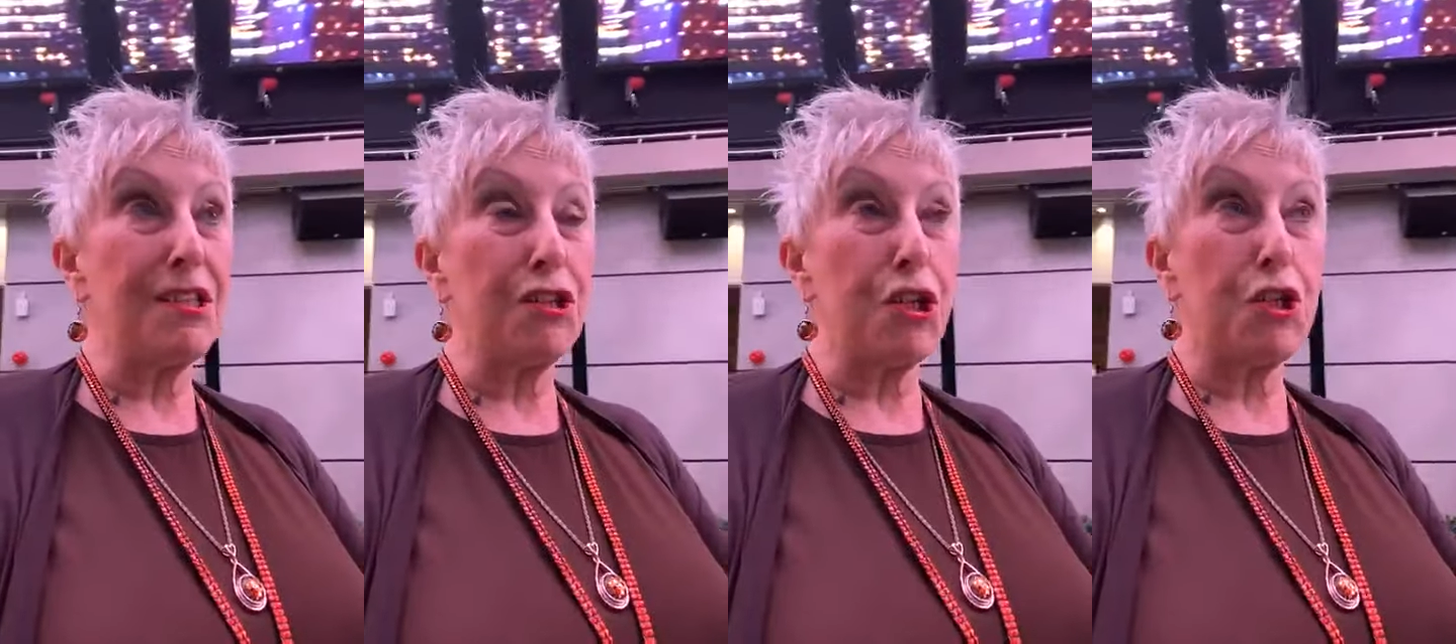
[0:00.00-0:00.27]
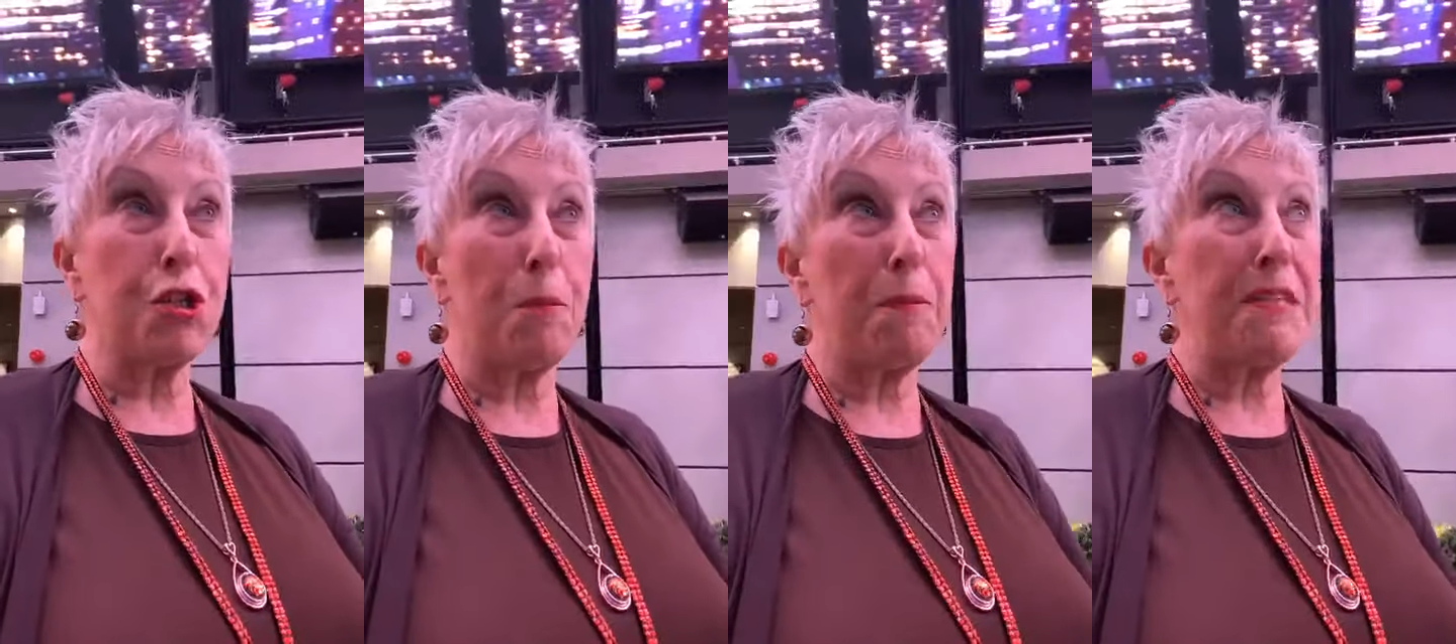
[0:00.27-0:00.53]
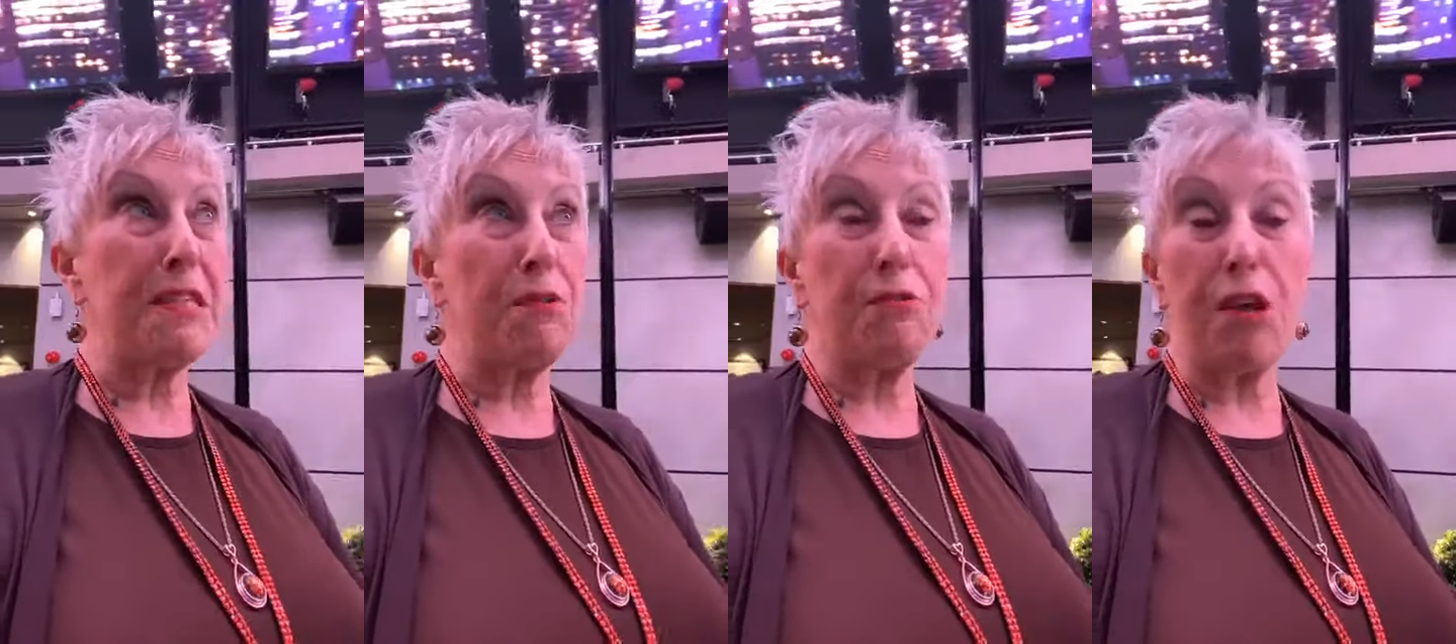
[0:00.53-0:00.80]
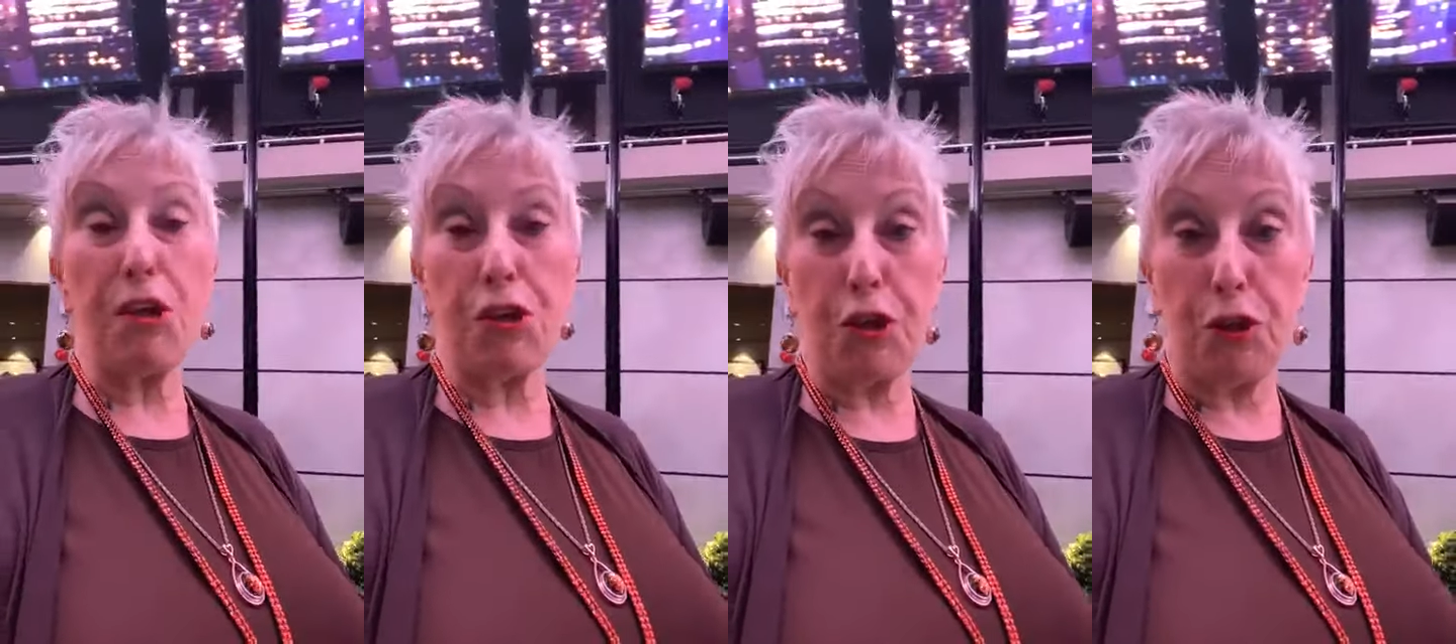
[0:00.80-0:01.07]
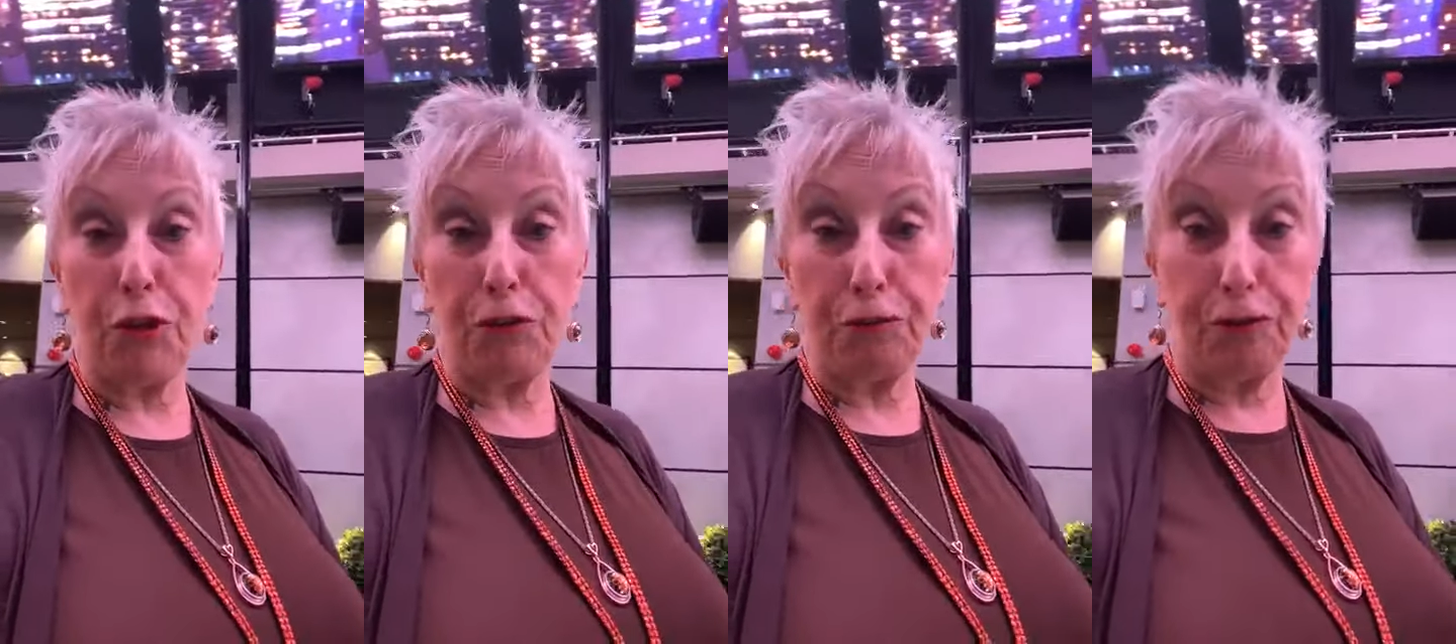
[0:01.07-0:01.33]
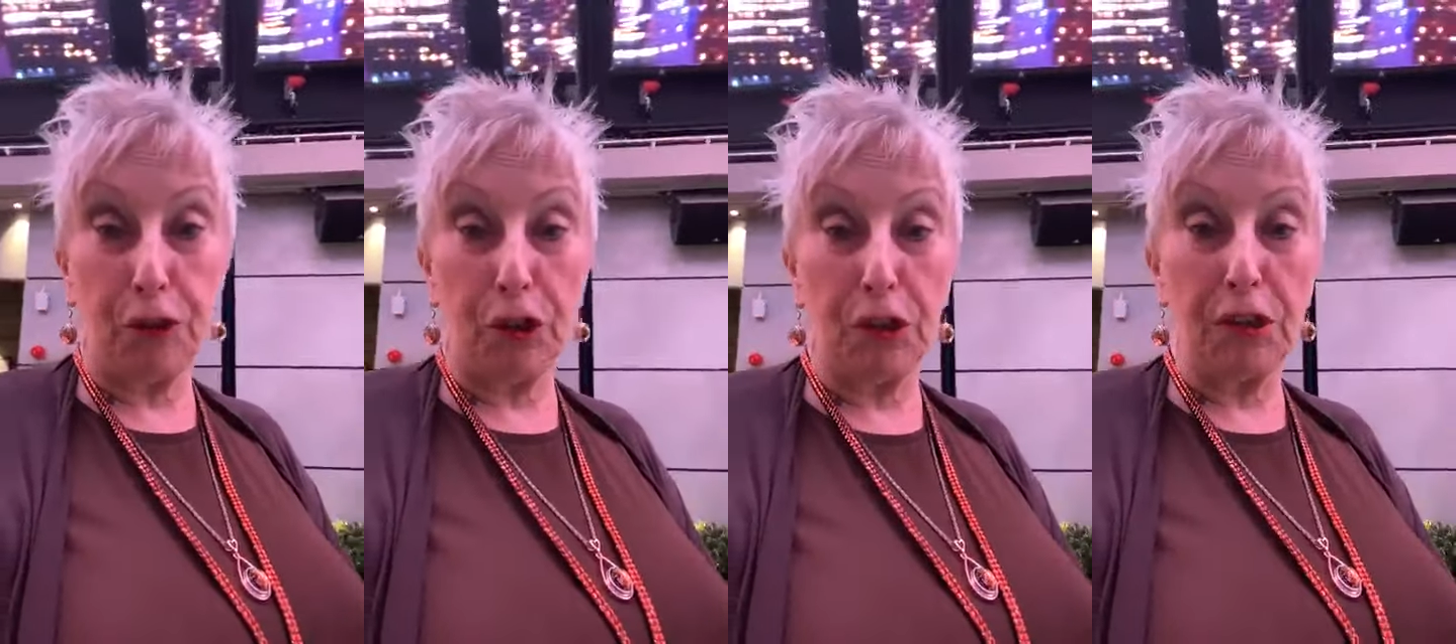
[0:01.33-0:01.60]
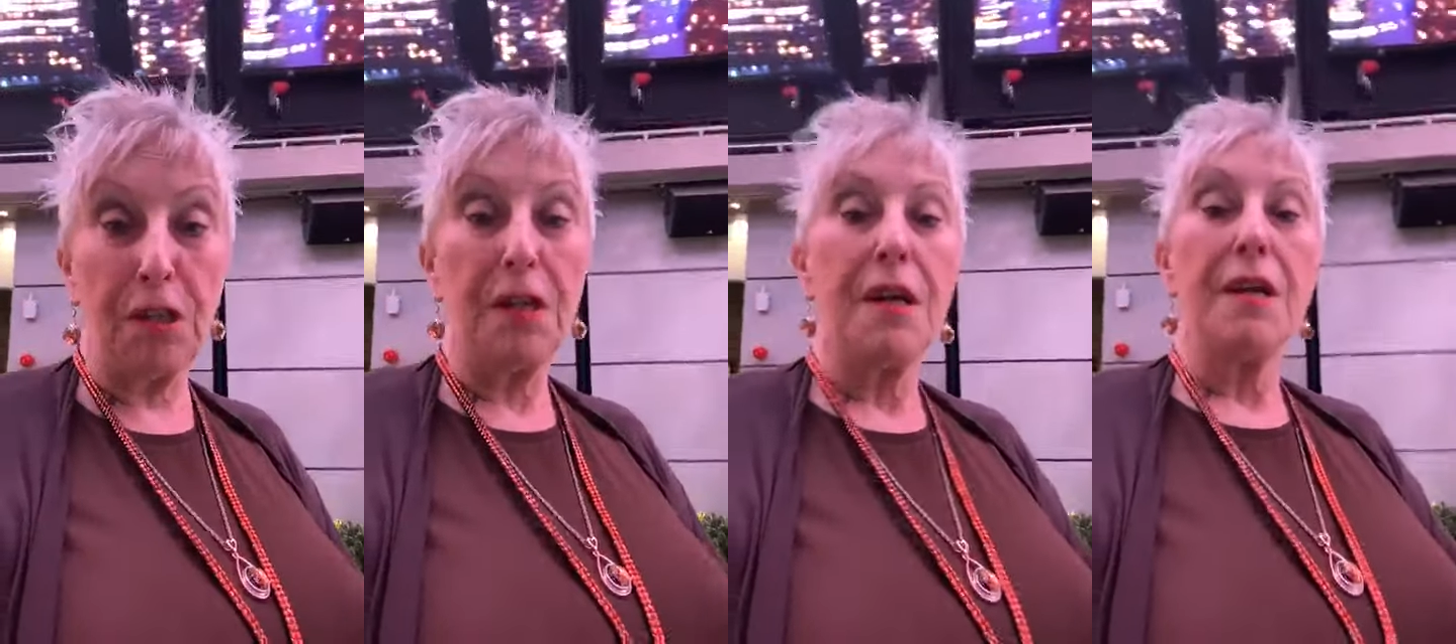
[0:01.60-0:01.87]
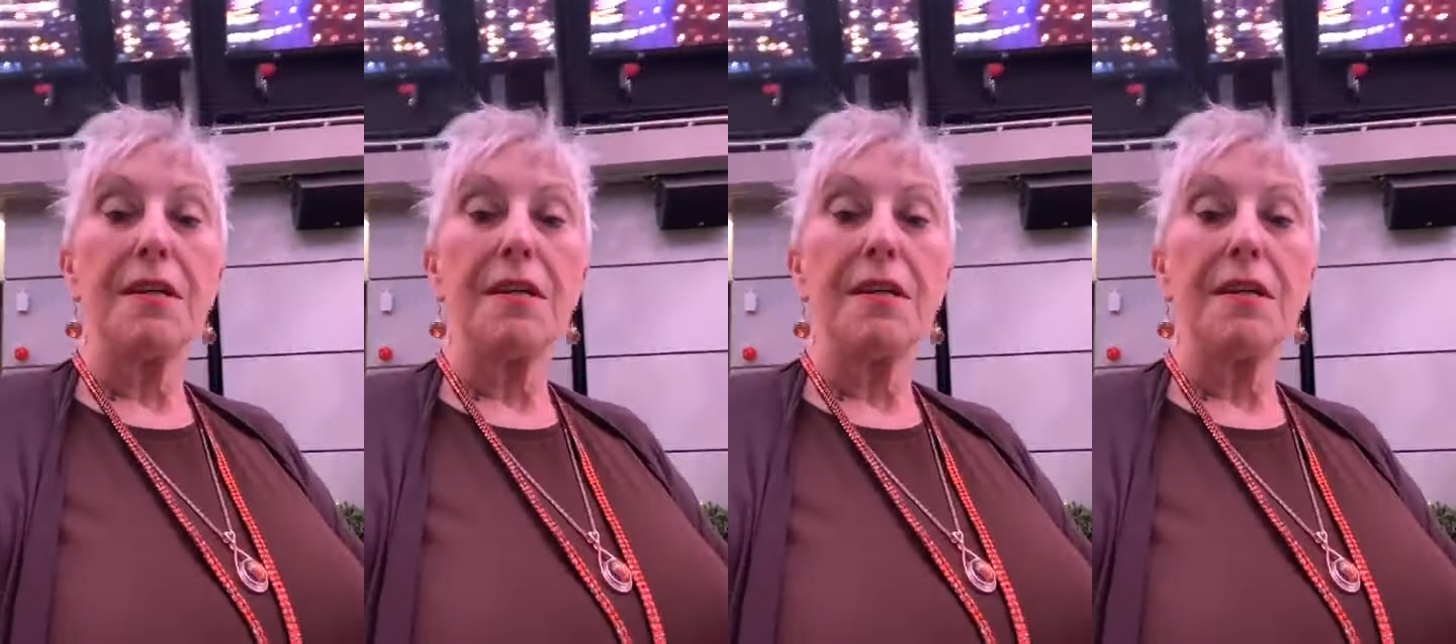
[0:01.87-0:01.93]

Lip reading: the ship is only a third full,